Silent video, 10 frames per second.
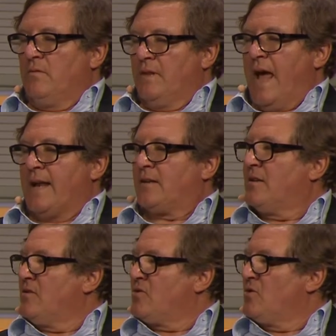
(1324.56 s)
that
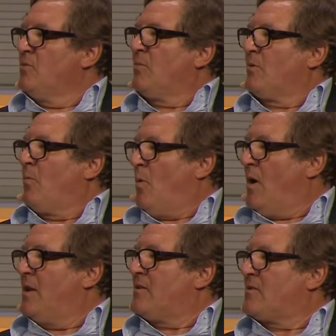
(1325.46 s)
consumer
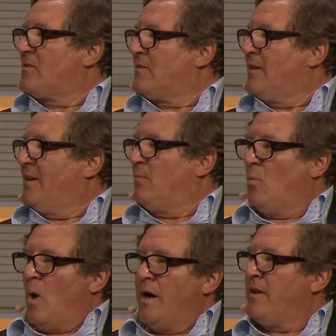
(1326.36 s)
wants and
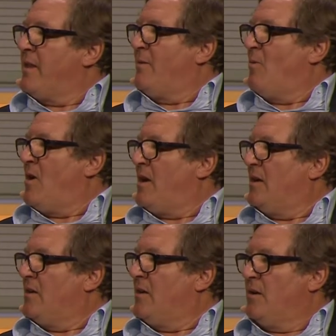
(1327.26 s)
why do they want
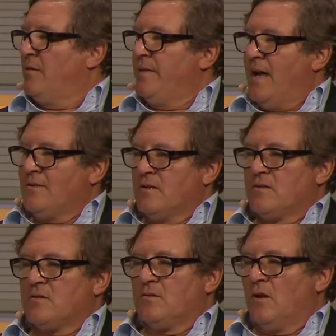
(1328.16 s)
it, you know? And that's a
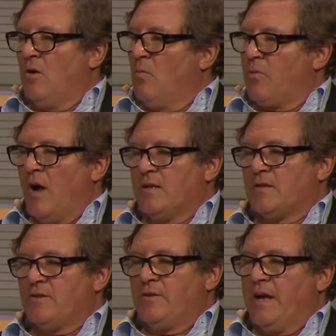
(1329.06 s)
slow
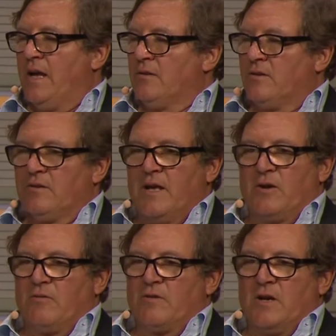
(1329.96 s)
process. You can't learn
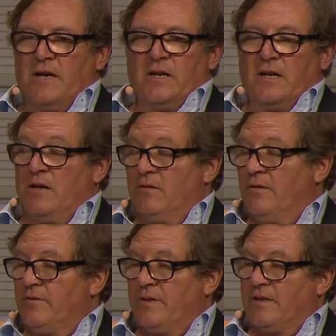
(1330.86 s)
that overnight. And I
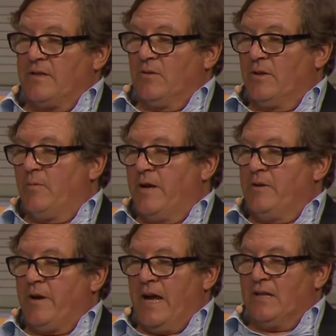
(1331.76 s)
don't think the only way
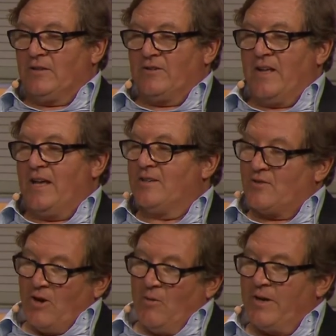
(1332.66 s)
you can learn that is
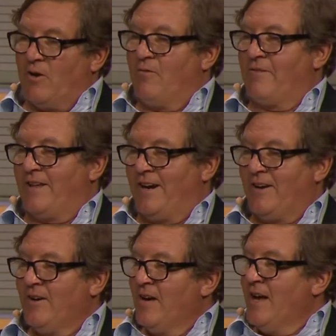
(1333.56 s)
going over
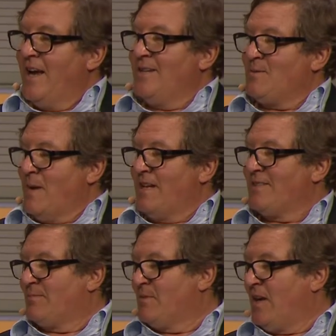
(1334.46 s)
there and spending
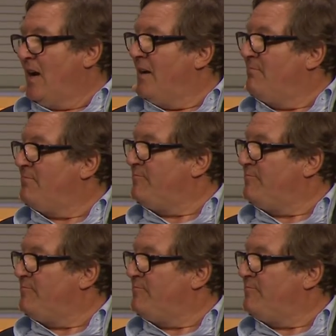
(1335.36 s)
some time.